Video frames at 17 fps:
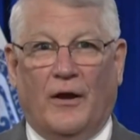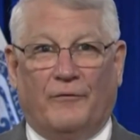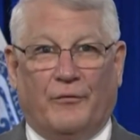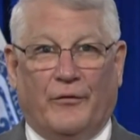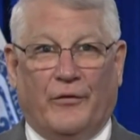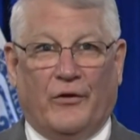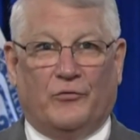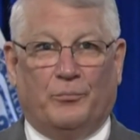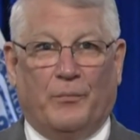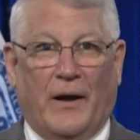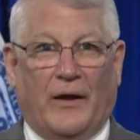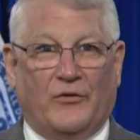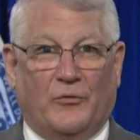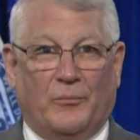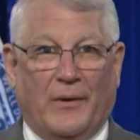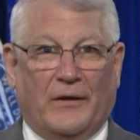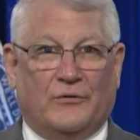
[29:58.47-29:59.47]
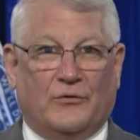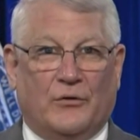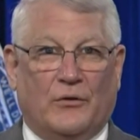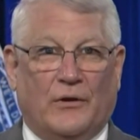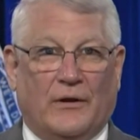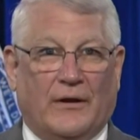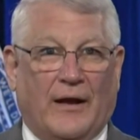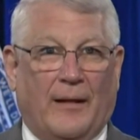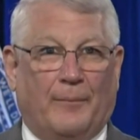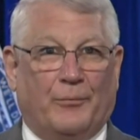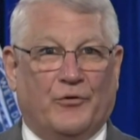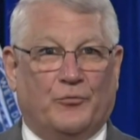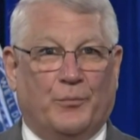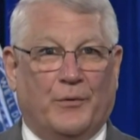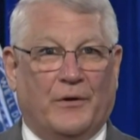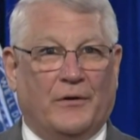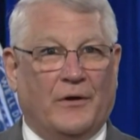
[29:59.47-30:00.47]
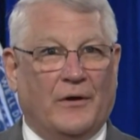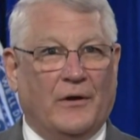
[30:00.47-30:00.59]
for this monumental accomplishment.